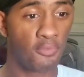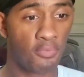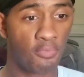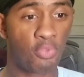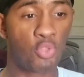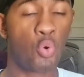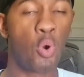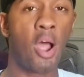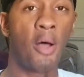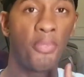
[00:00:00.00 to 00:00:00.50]

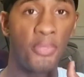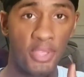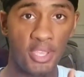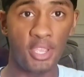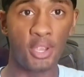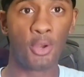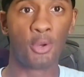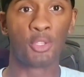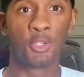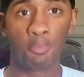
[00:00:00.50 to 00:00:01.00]
throughout the
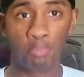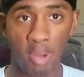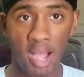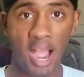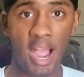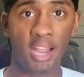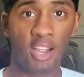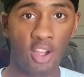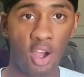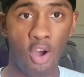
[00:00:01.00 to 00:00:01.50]
years of
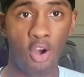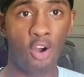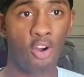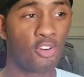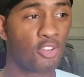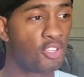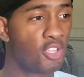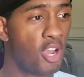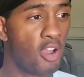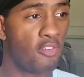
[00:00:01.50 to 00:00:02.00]
buying
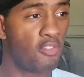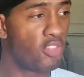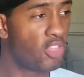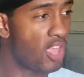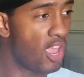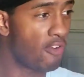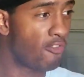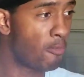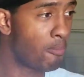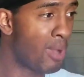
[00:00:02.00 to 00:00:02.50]
cars.
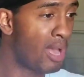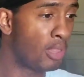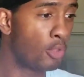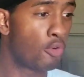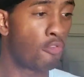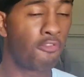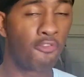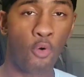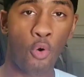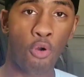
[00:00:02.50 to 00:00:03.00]
Everything from my
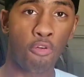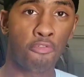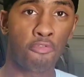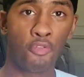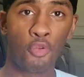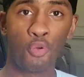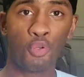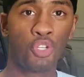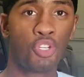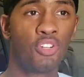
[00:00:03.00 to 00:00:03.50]
little Ford
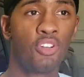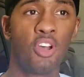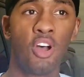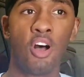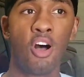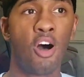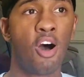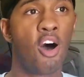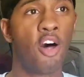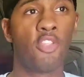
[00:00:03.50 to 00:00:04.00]
Fusion
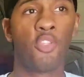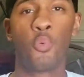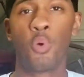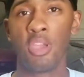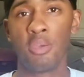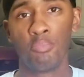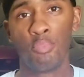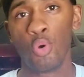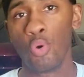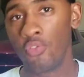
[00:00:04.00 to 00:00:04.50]
all the
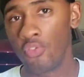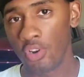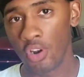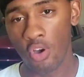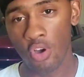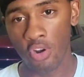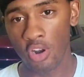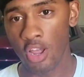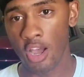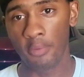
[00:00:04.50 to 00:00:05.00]
way moving
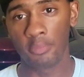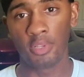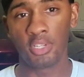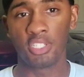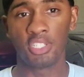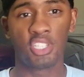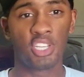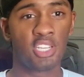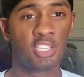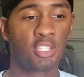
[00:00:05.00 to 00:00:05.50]
on up. You
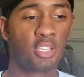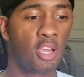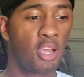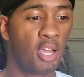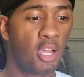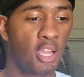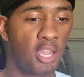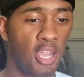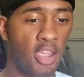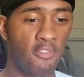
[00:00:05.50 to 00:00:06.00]
just
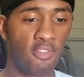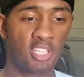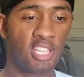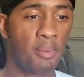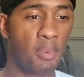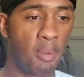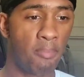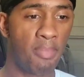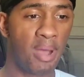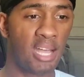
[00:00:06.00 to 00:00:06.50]
every
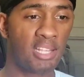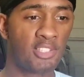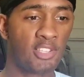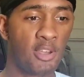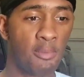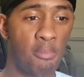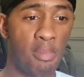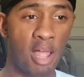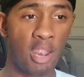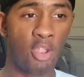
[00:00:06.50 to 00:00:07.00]
time I buy
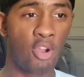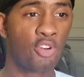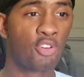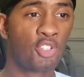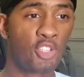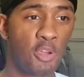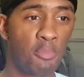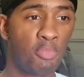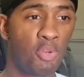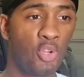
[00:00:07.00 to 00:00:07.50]
something, I learn
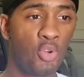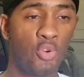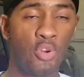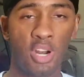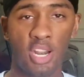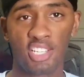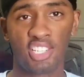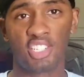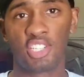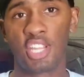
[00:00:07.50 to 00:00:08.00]
something new, and
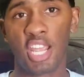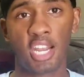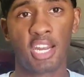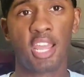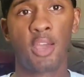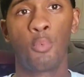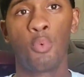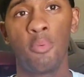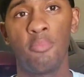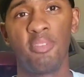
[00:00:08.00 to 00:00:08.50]
I just take
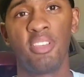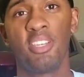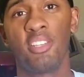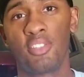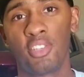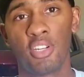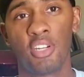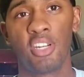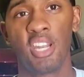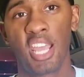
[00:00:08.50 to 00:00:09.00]
that with me
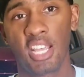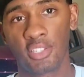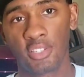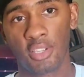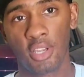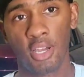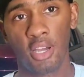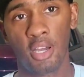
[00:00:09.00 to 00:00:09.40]
into the next